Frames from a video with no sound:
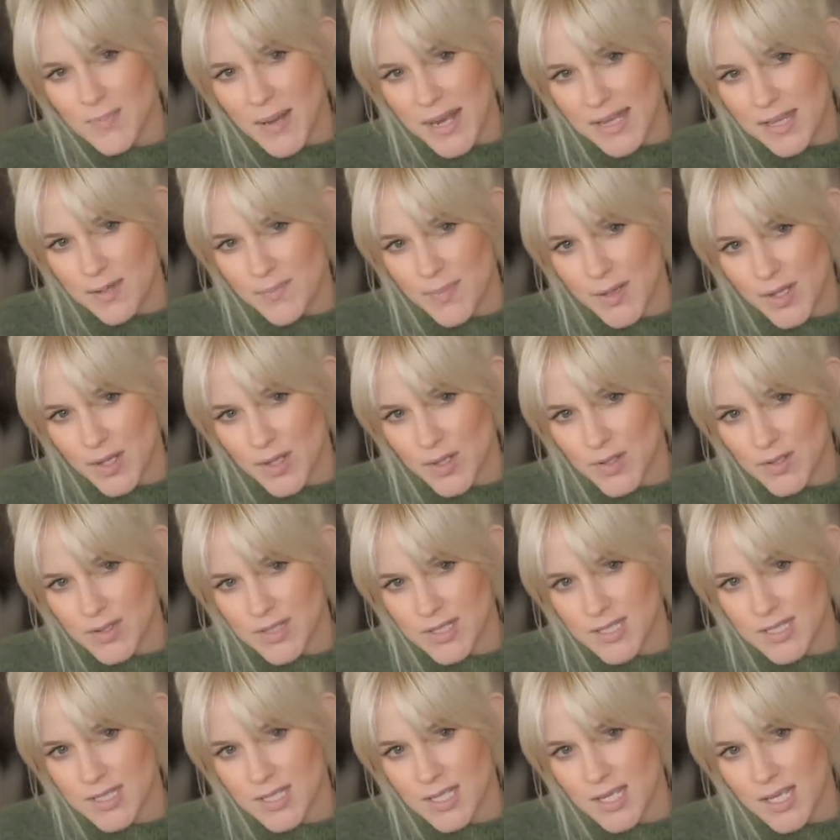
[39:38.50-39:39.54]
to pay the
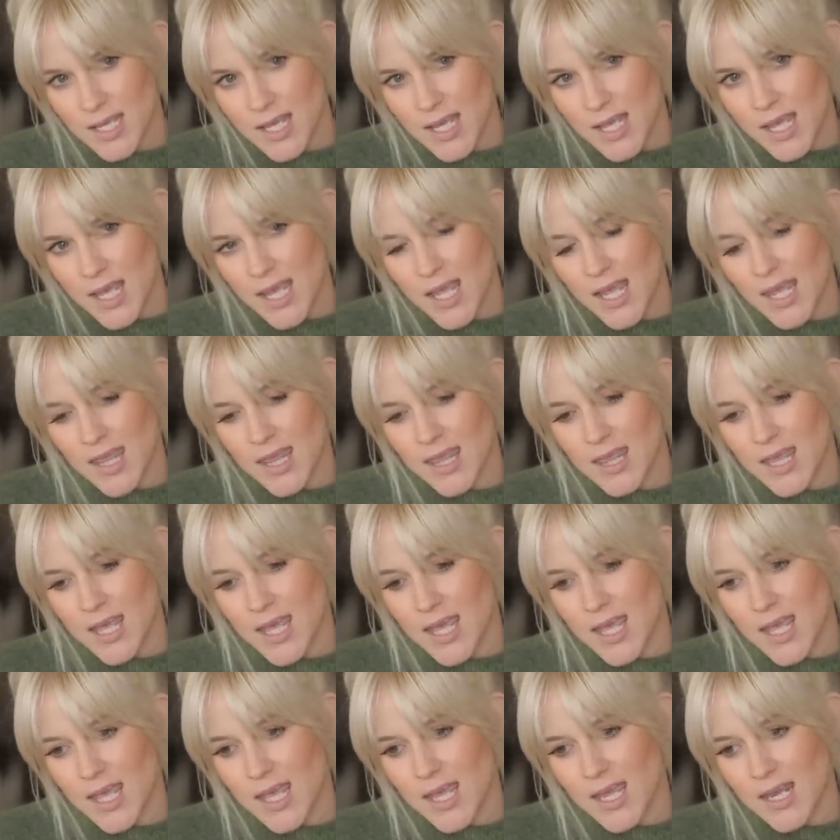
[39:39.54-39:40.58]
bills. Yeah. And
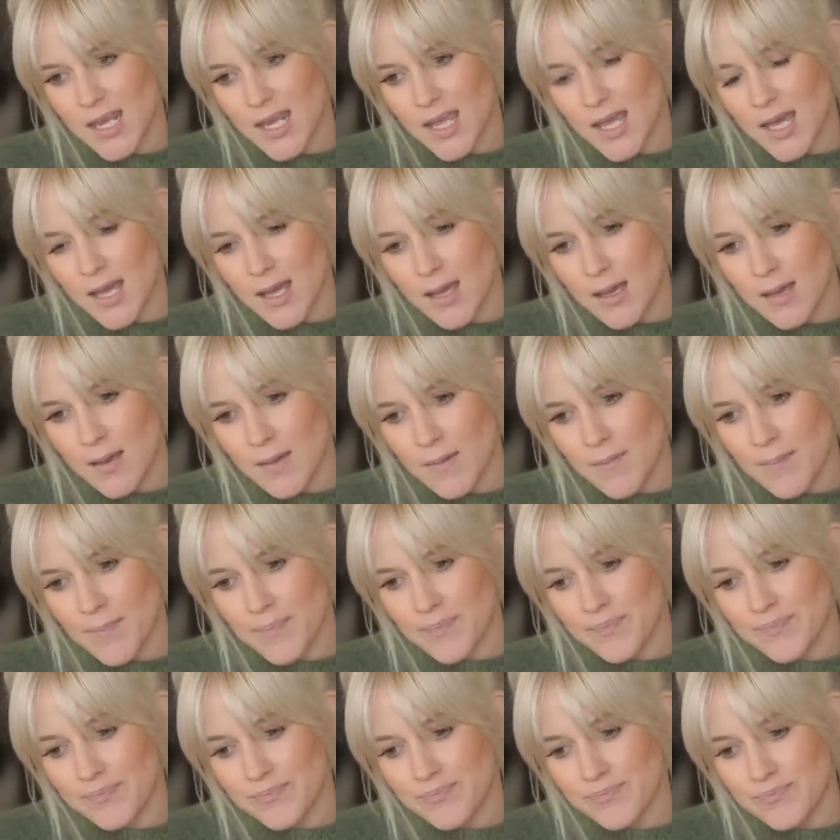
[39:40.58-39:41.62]
then
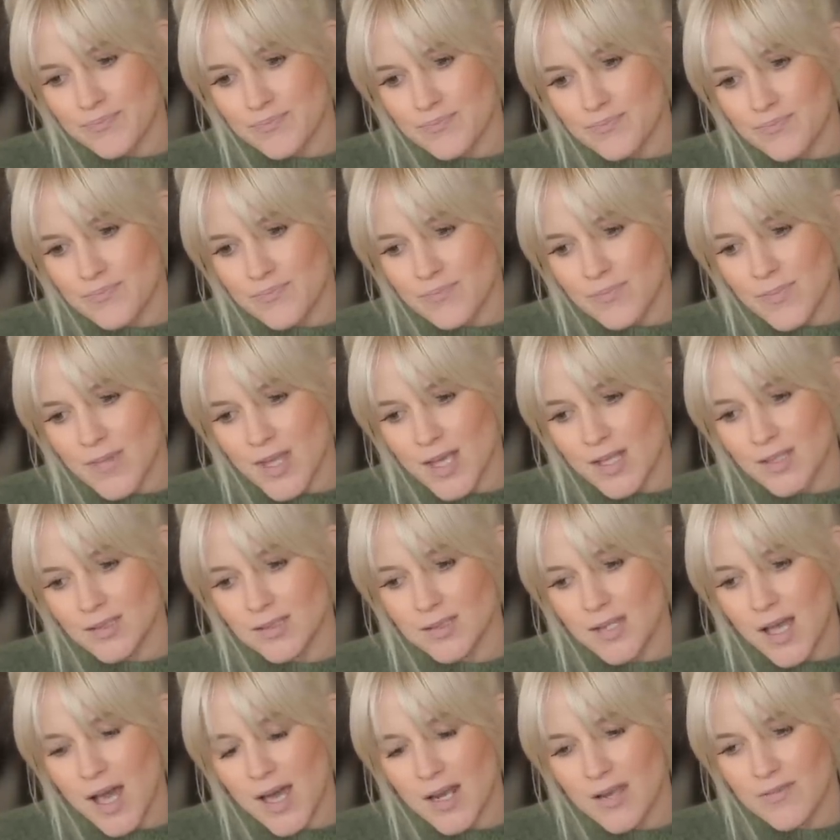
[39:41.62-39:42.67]
um, a
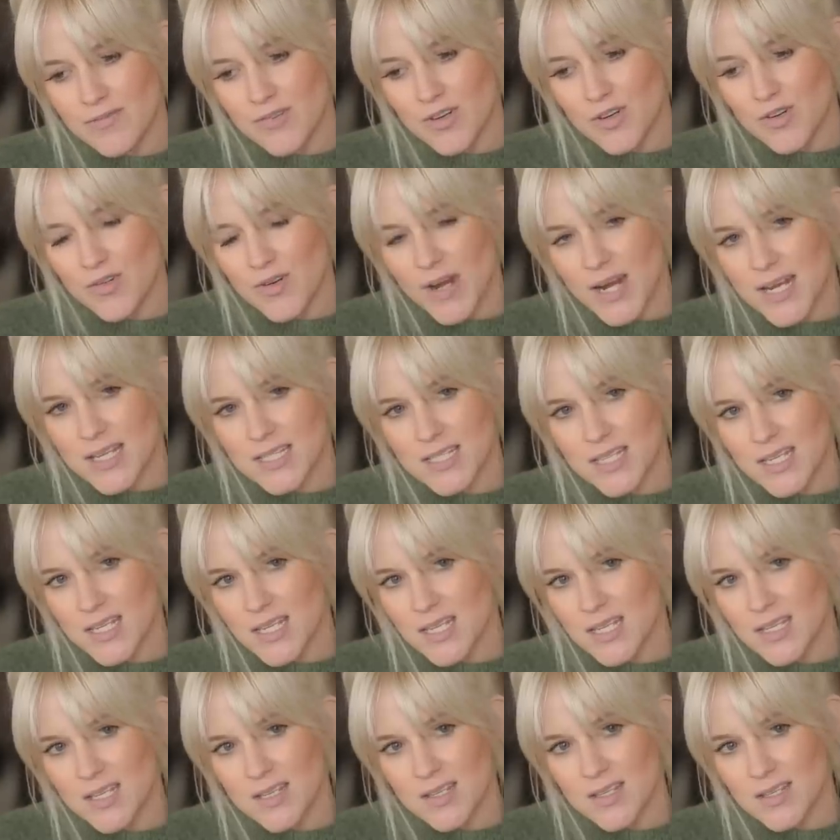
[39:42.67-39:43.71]
lot of
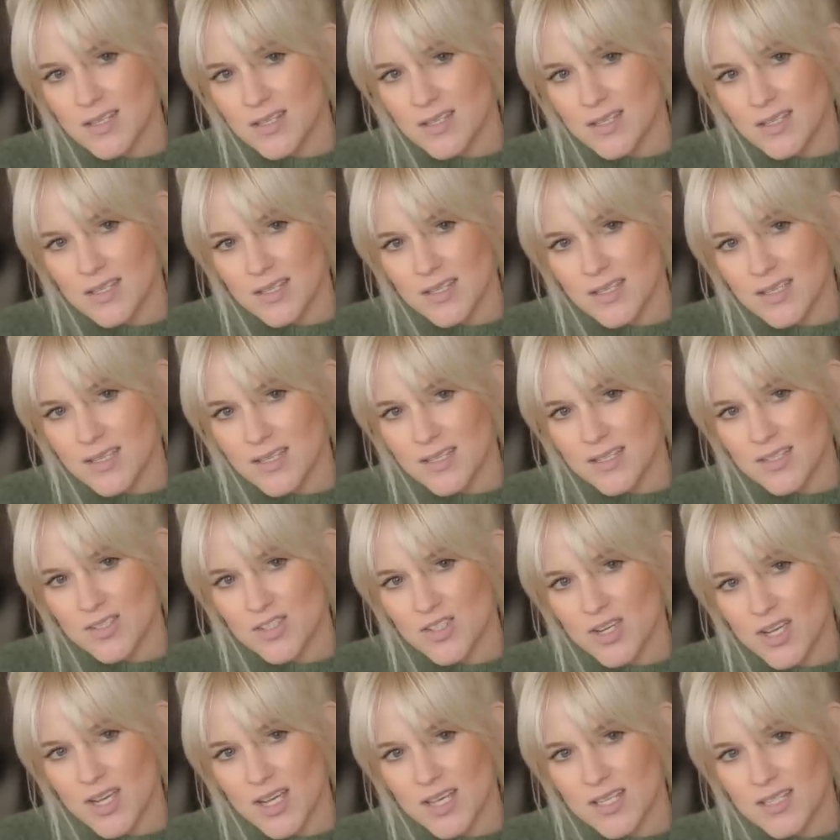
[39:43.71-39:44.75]
crazy,
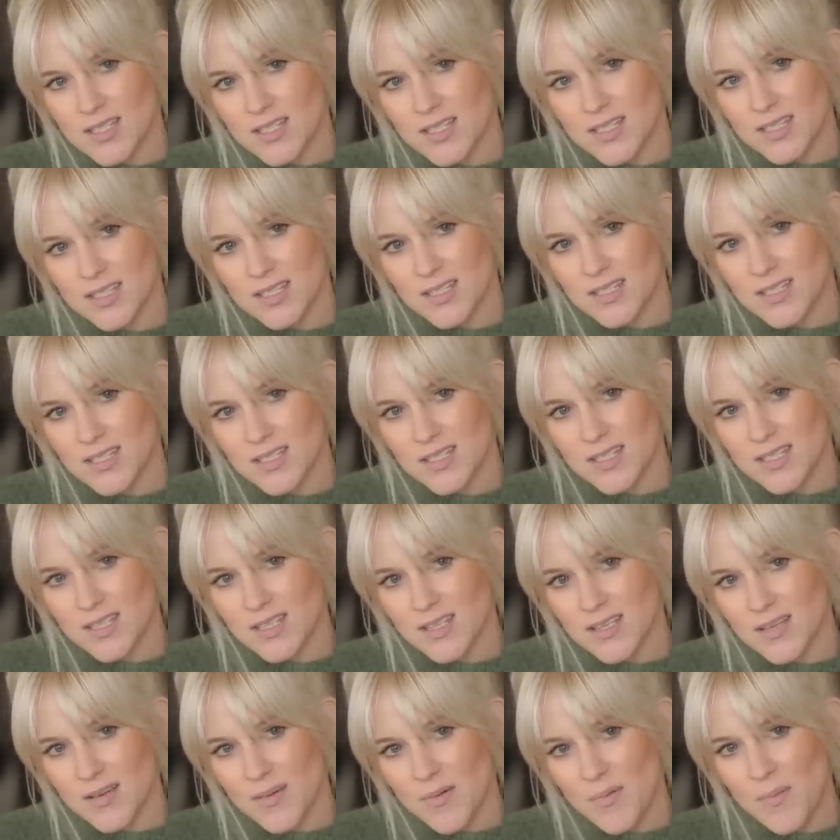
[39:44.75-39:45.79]
just
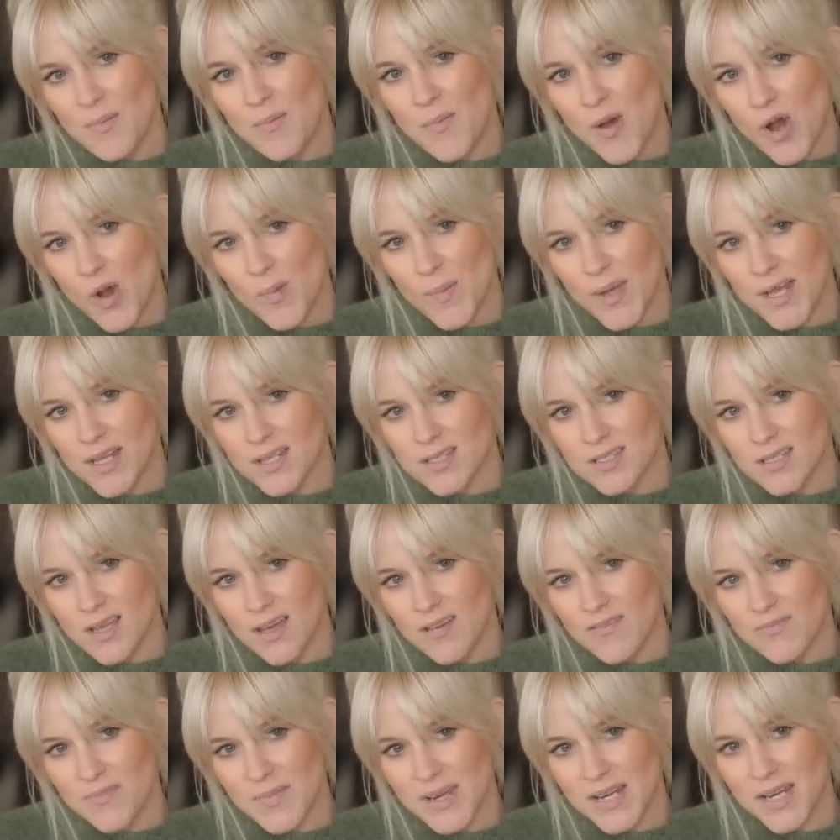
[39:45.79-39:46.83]
moments
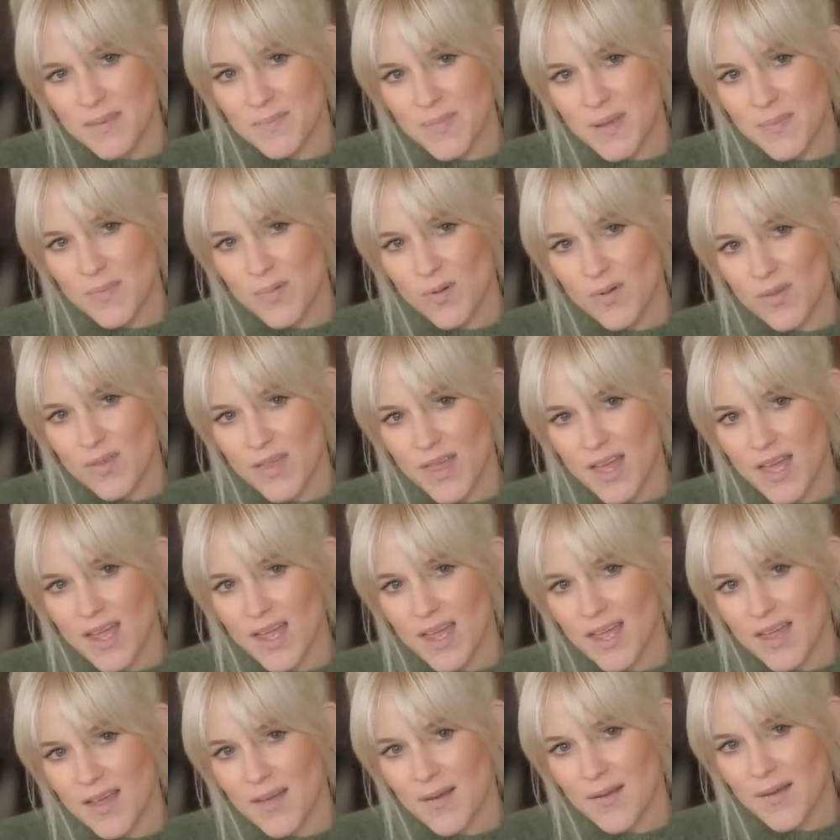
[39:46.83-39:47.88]
of meeting people
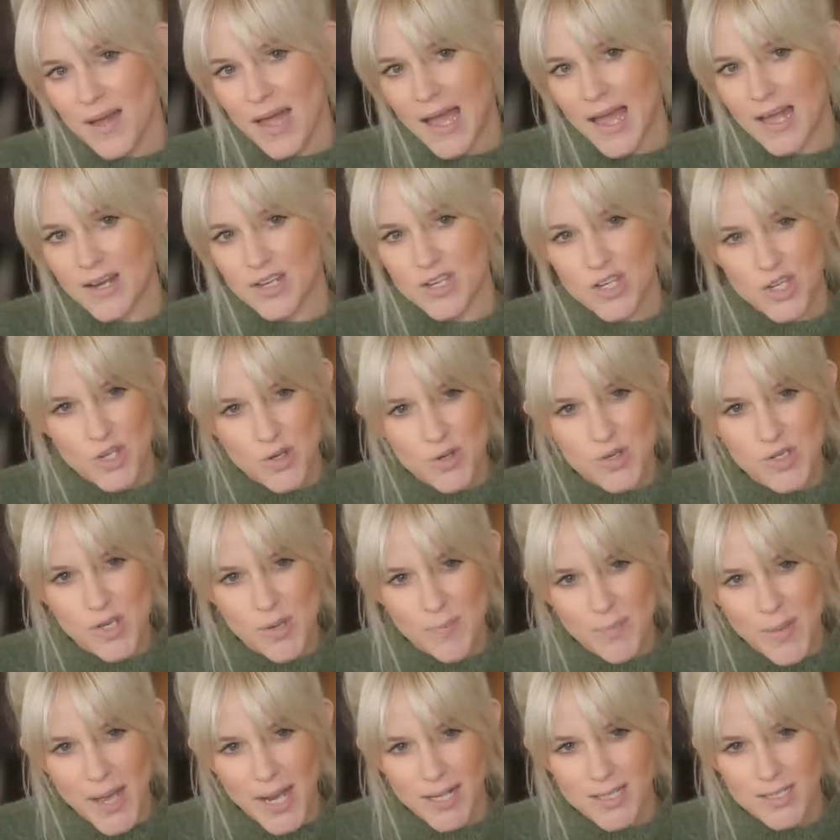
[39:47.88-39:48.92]
that had huge
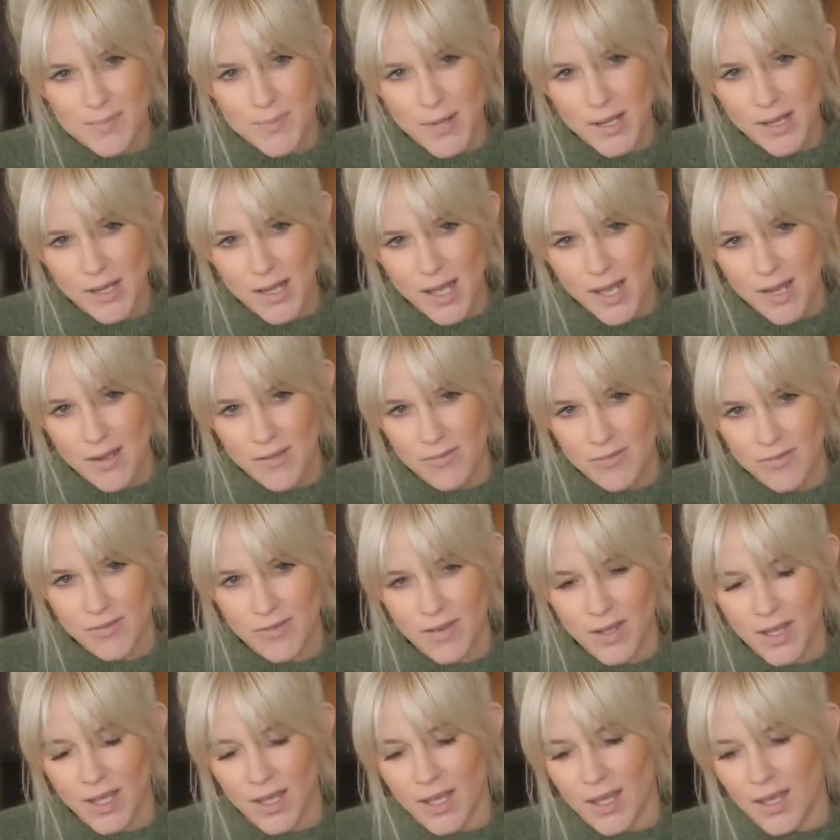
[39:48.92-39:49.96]
impact in my
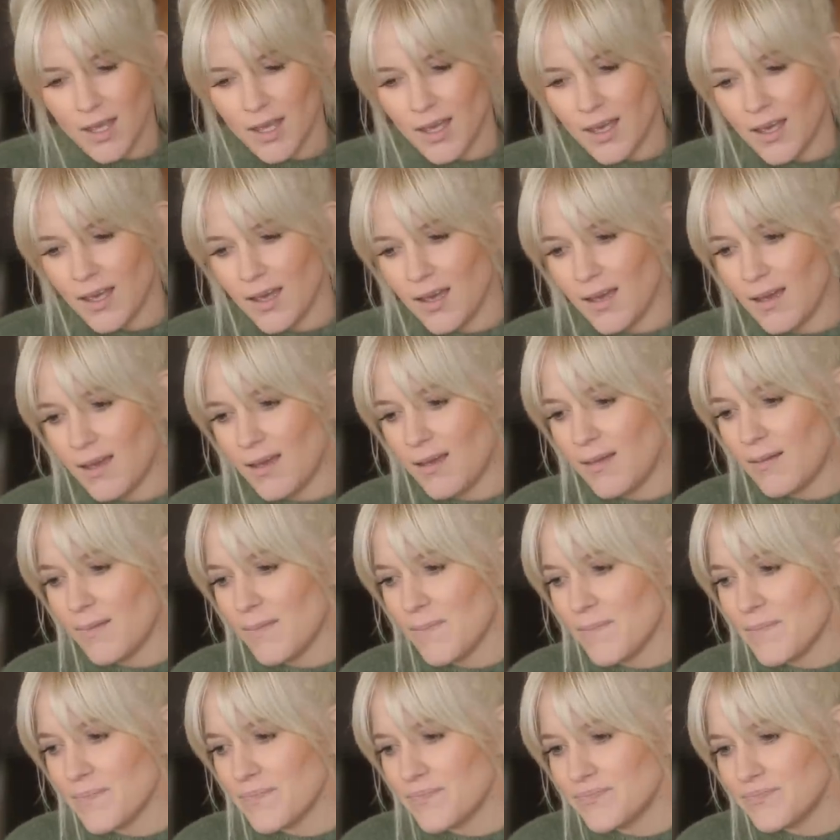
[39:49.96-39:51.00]
life
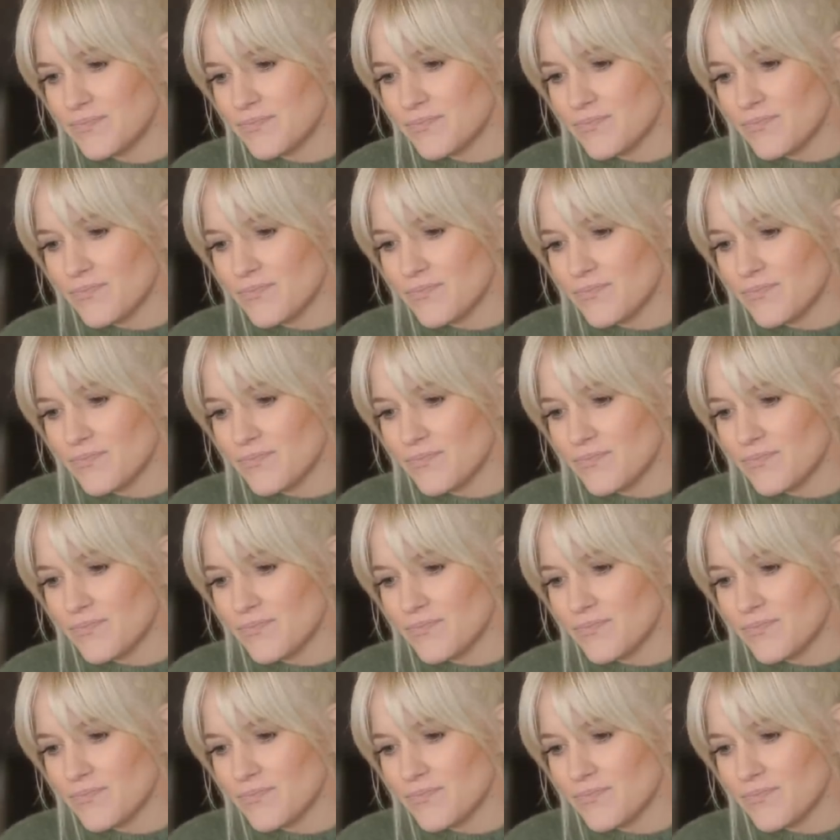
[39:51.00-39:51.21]
um,